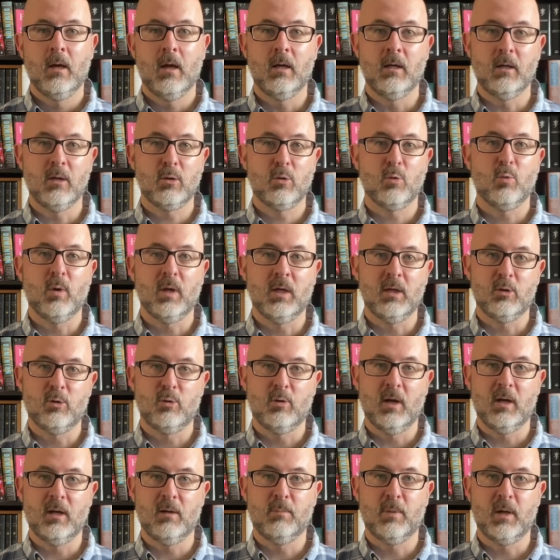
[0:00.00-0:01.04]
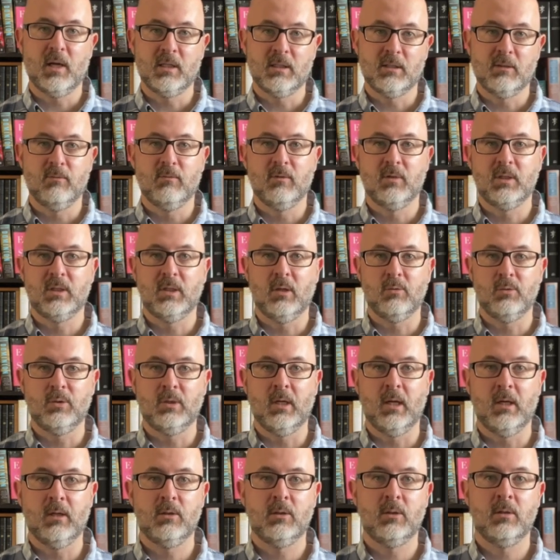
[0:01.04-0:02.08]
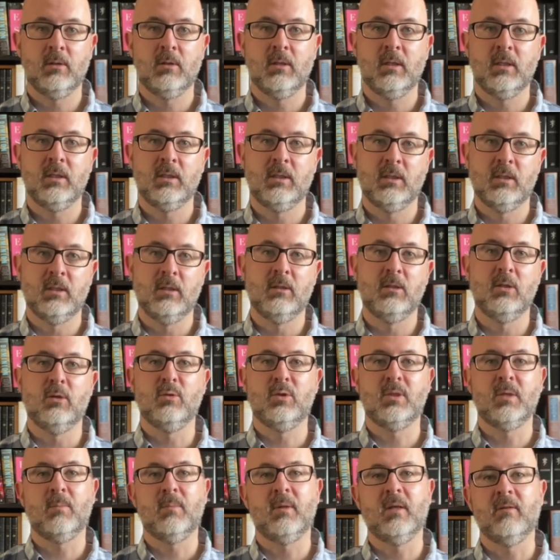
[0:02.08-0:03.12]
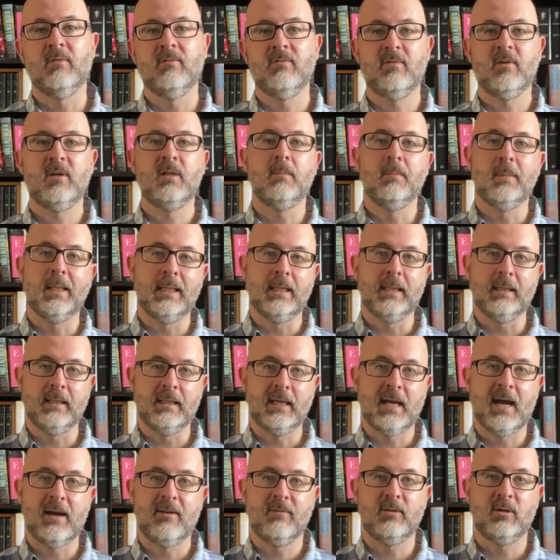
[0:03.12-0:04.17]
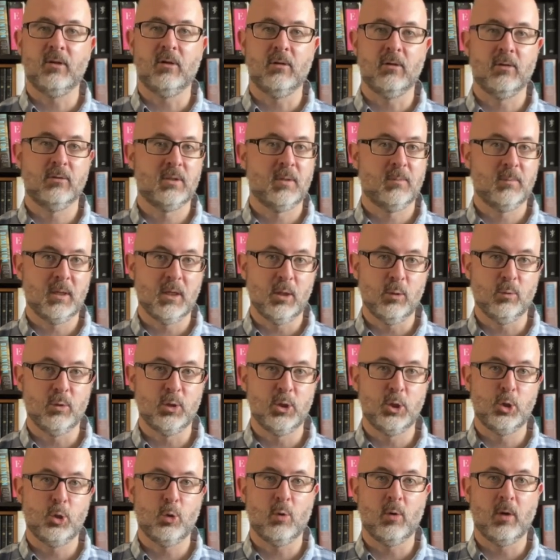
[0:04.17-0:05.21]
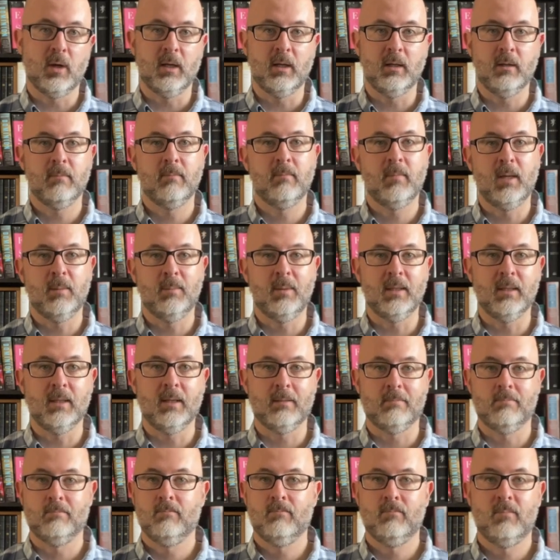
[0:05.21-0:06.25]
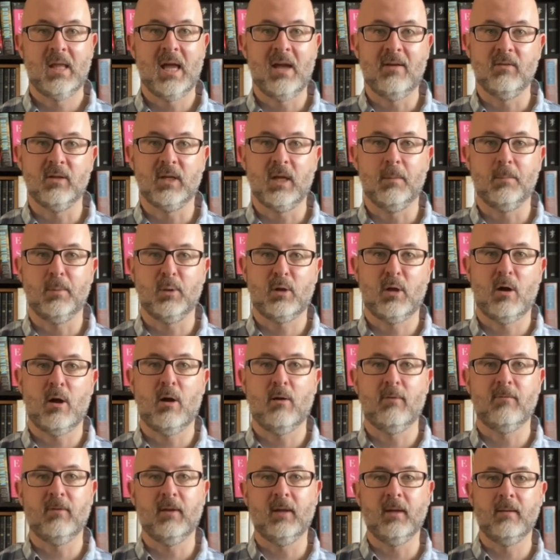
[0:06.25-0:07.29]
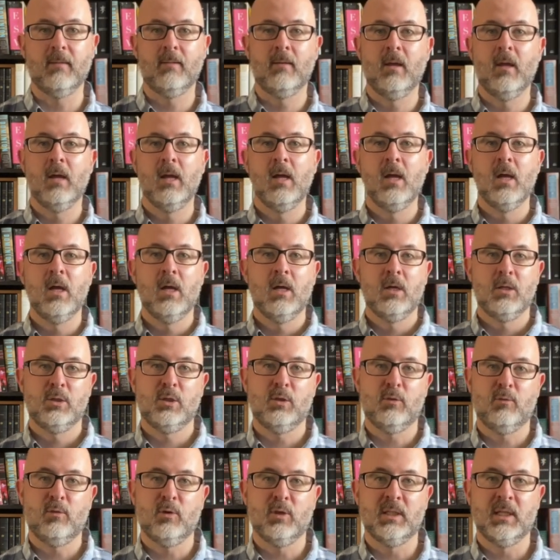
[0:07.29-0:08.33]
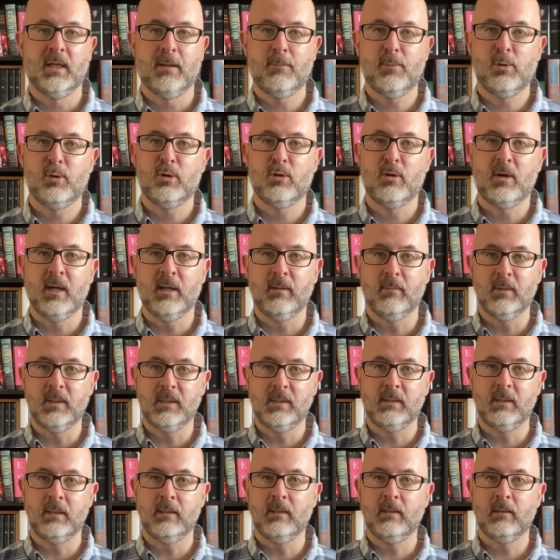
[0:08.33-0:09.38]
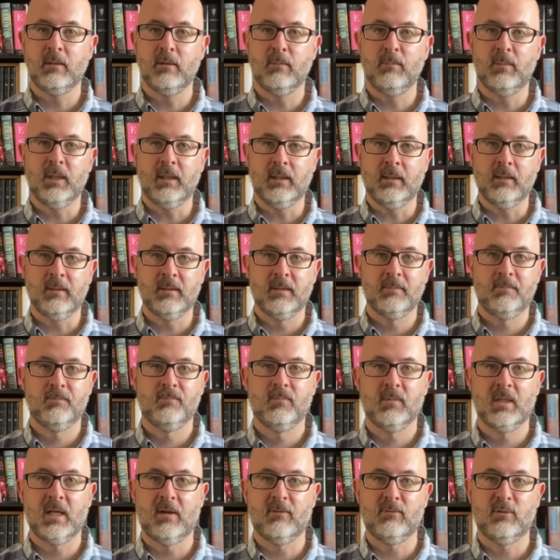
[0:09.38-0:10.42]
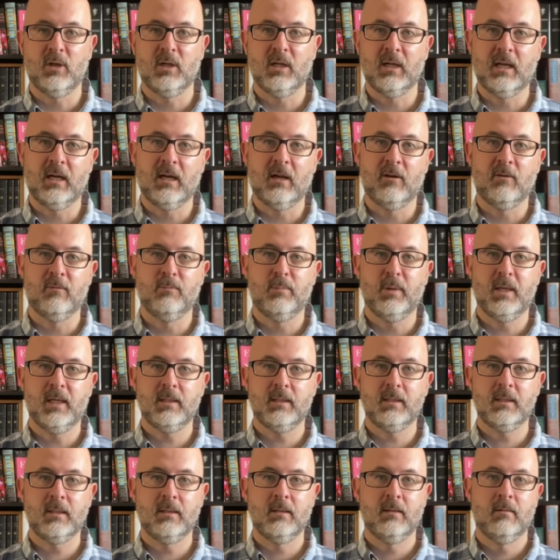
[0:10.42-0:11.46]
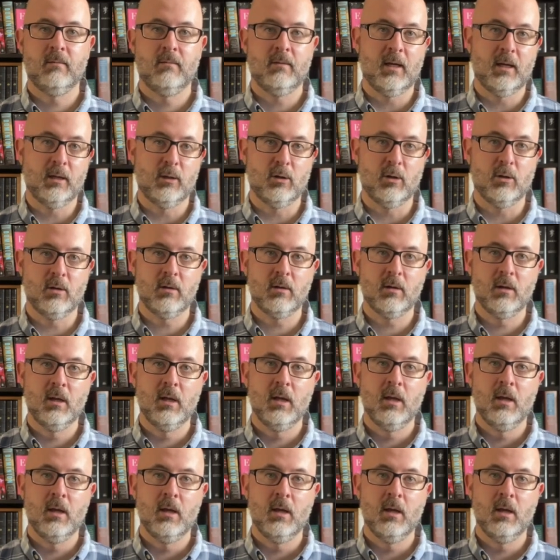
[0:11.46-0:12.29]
Another way to create a positive association is to do something fun immediately after, or something you enjoy, maybe like have a cup of coffee. So for example, your ABC could be, after I get out of bed, anchor,